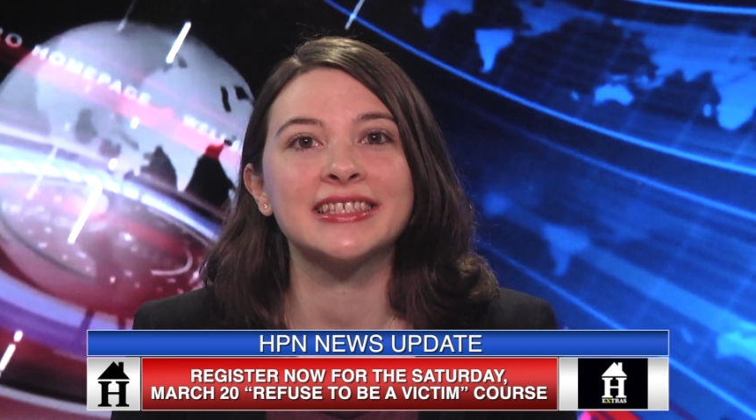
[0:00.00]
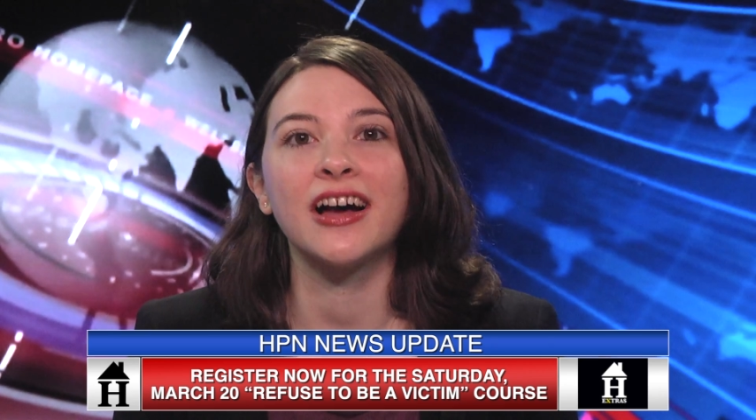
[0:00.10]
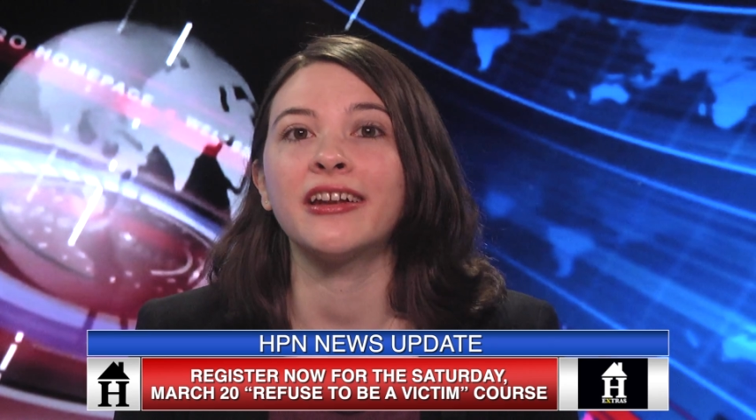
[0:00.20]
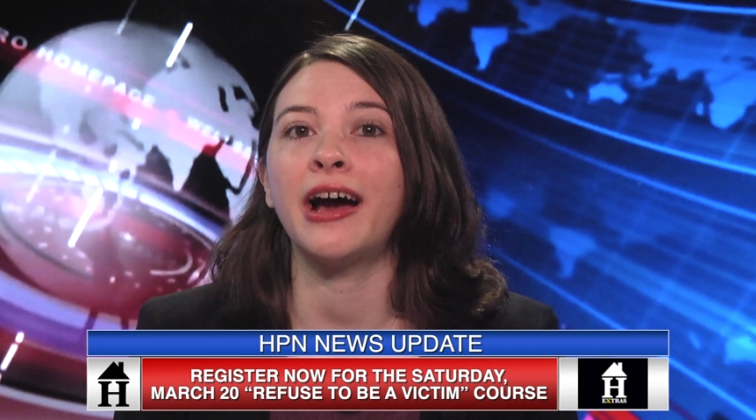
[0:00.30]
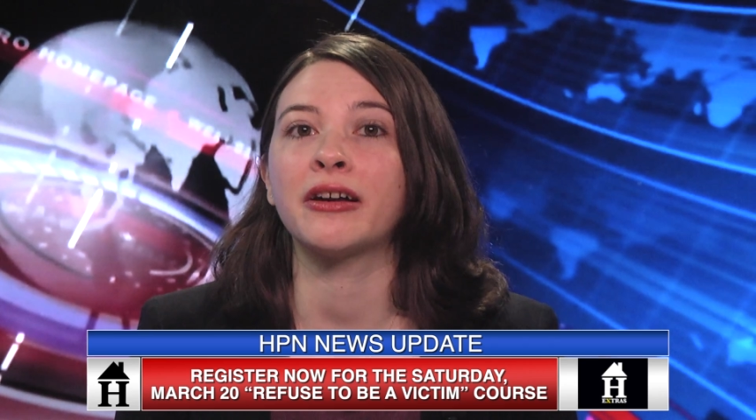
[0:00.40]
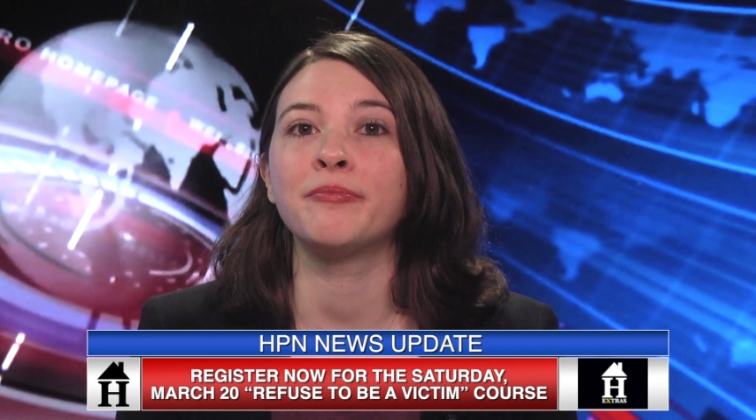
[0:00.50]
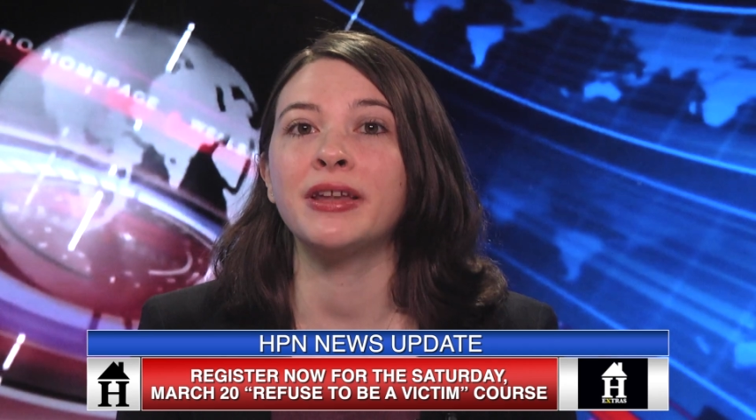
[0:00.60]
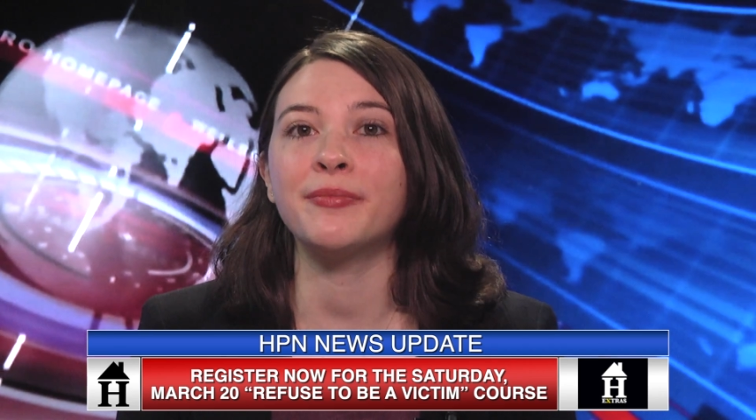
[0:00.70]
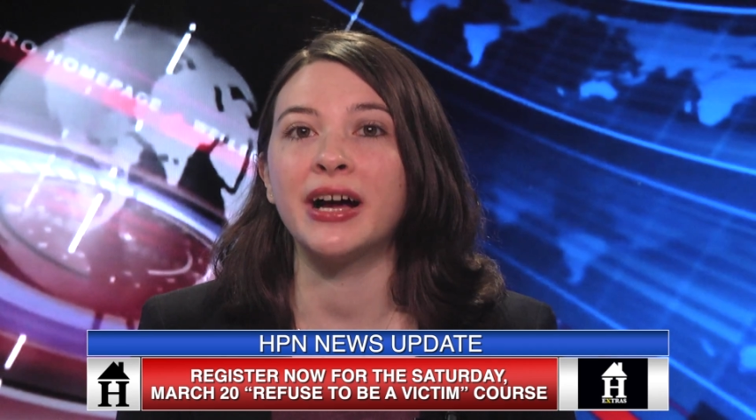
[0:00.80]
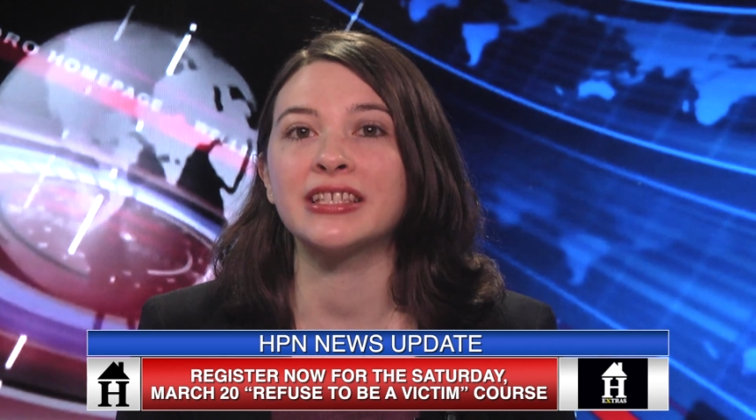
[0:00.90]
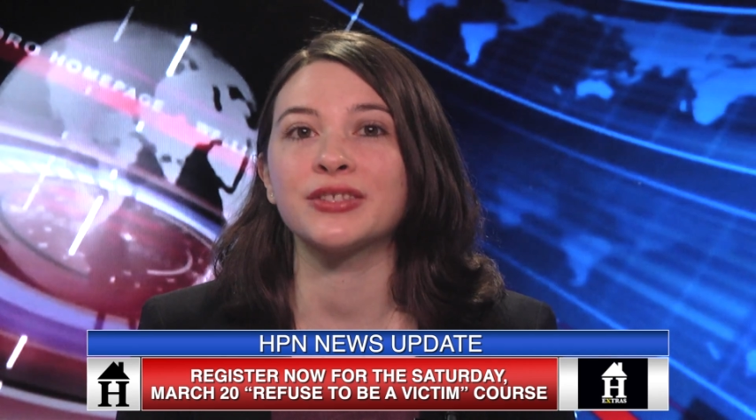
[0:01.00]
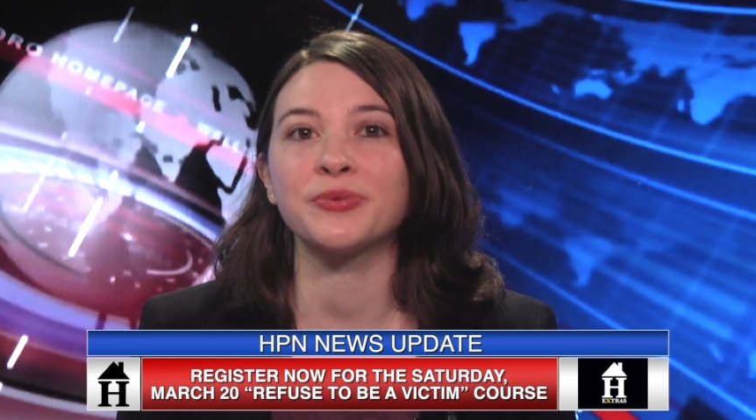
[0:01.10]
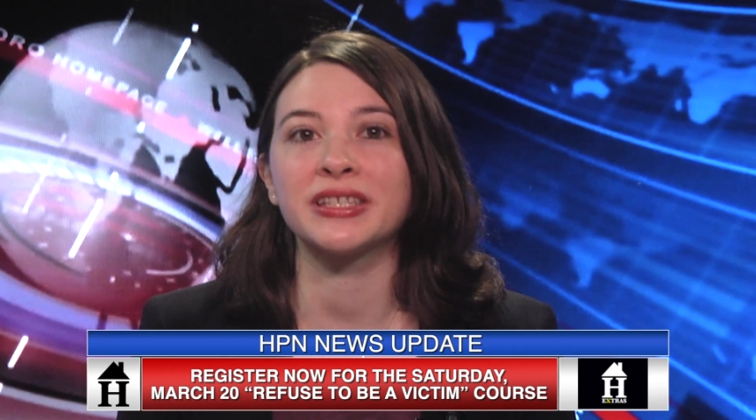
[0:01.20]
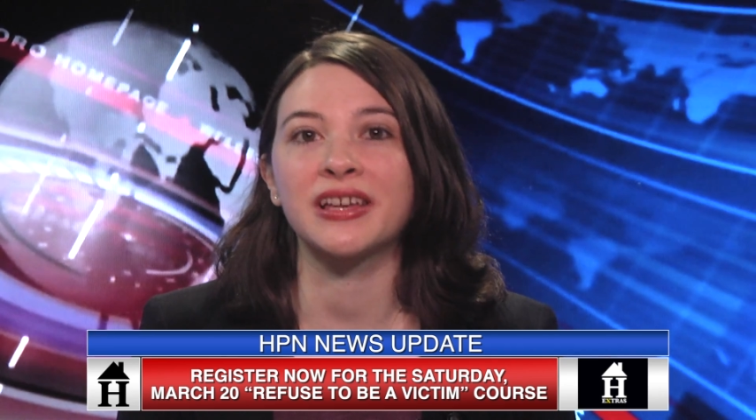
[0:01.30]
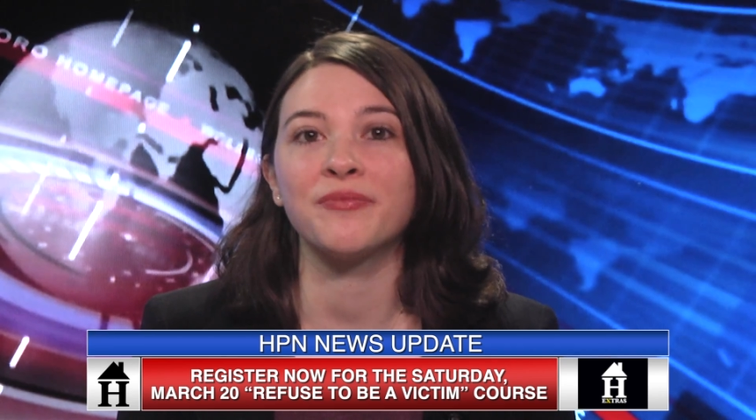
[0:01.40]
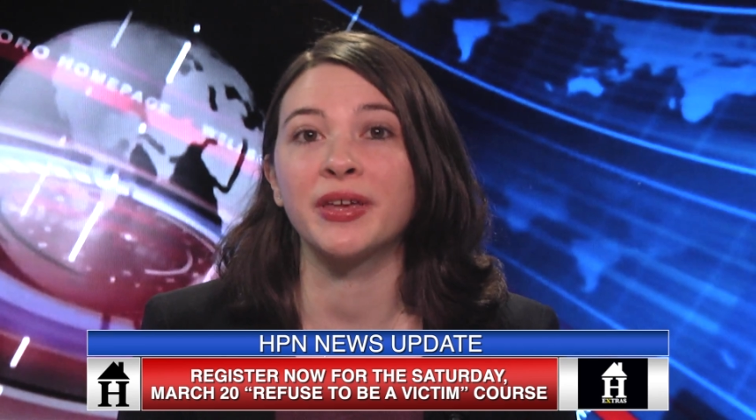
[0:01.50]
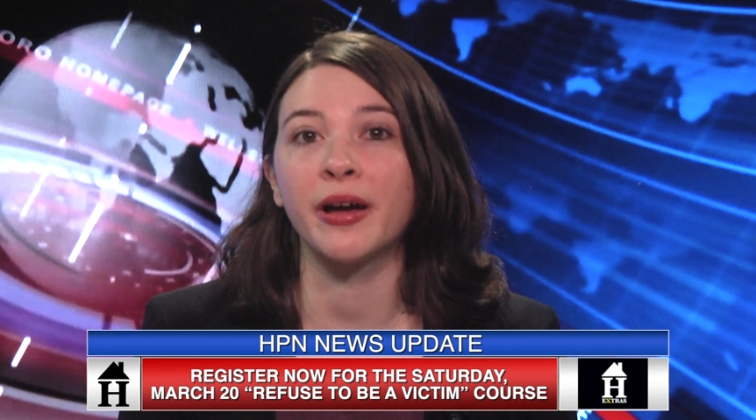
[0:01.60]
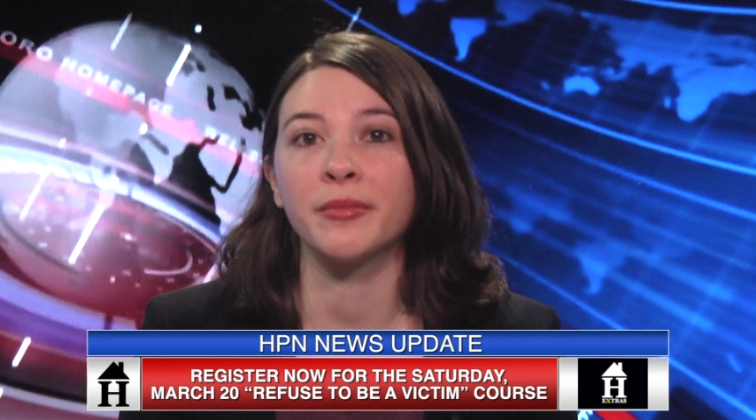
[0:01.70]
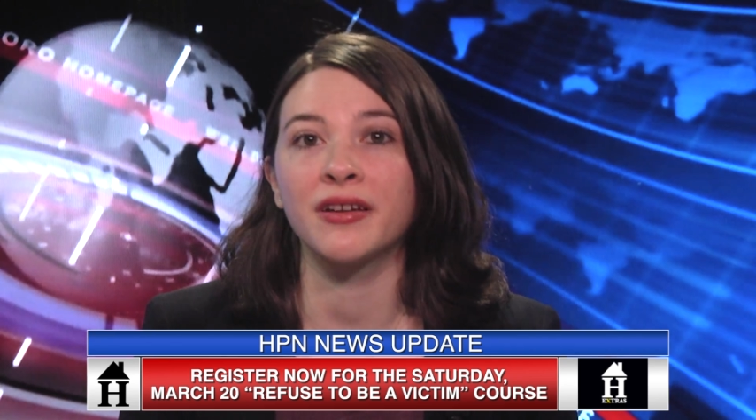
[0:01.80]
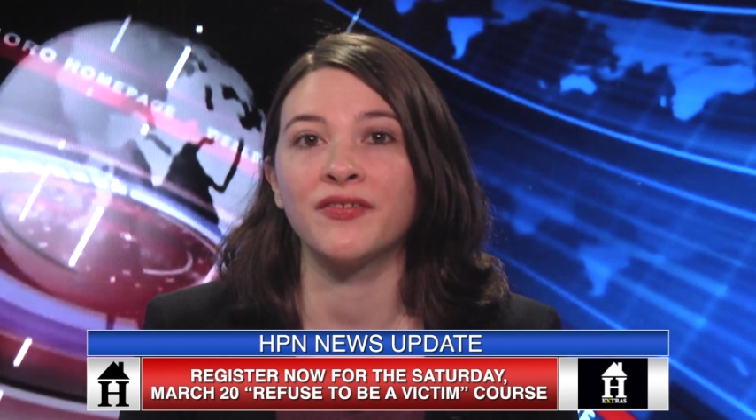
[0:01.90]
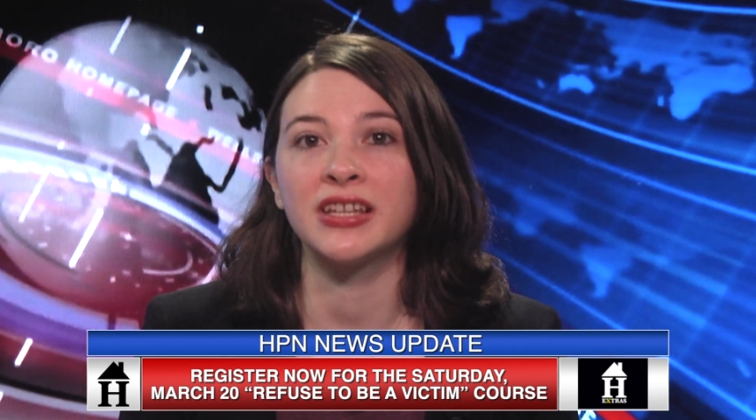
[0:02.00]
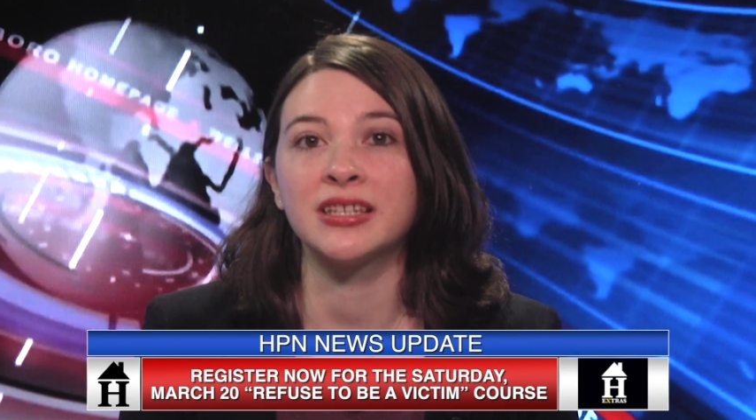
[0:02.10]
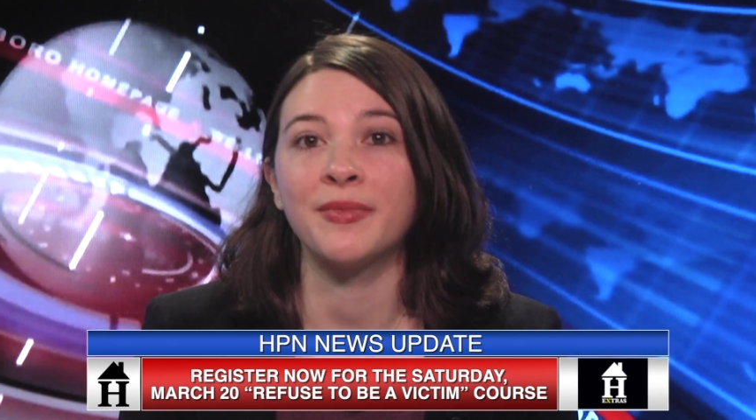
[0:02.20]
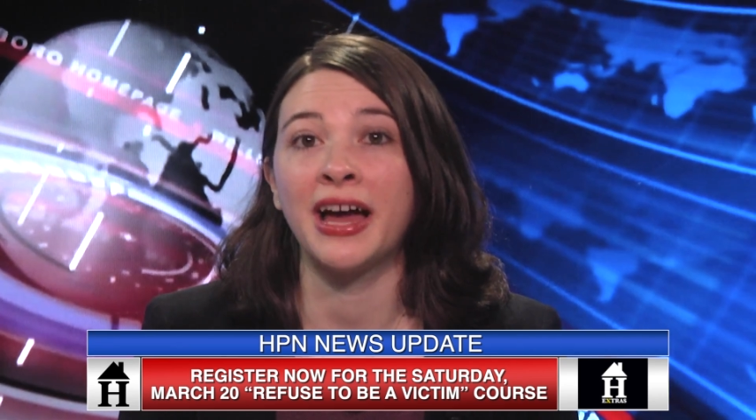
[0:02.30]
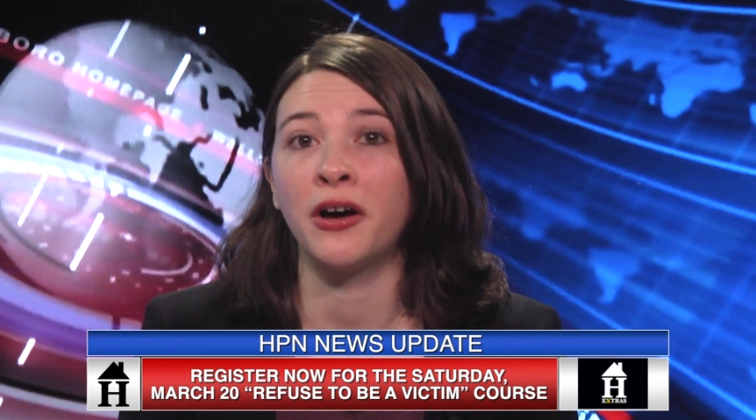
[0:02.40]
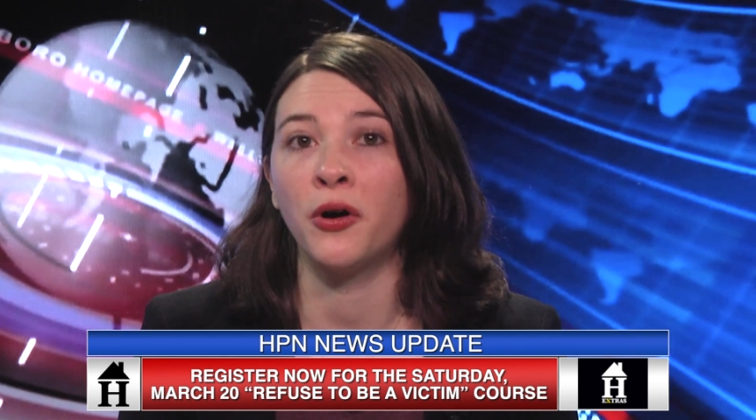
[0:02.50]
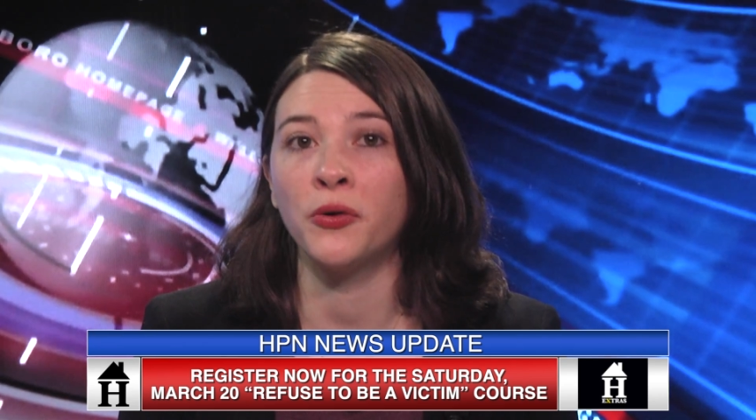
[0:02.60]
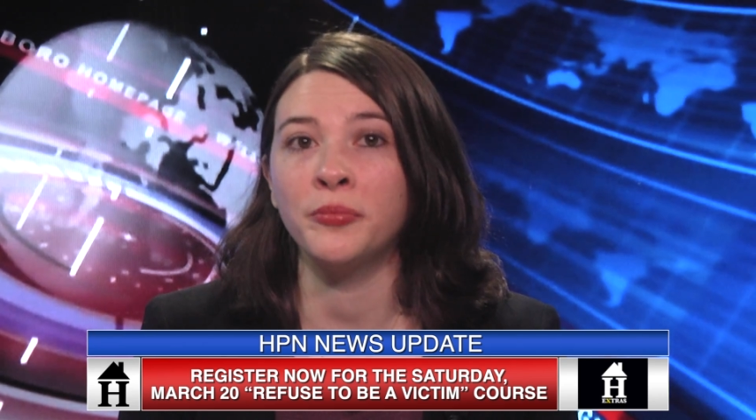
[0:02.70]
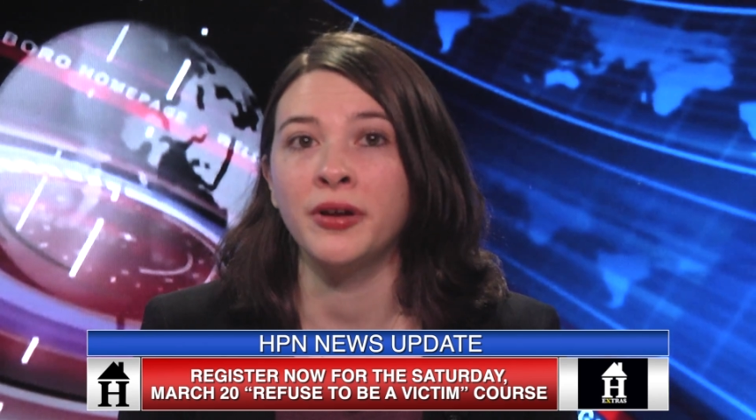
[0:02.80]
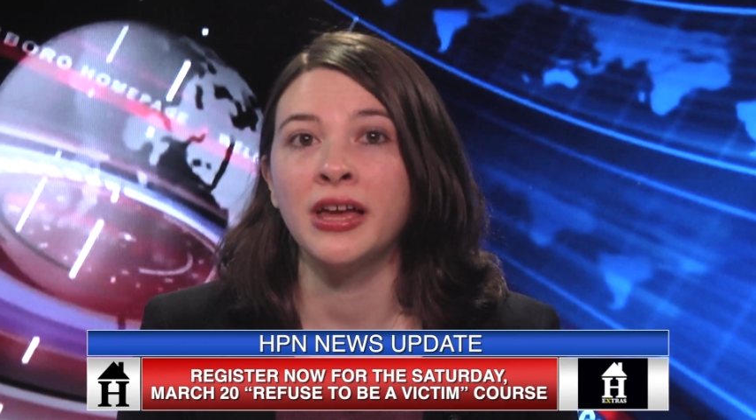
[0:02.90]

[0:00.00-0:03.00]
on how to minimize the risk of becoming a victim at home,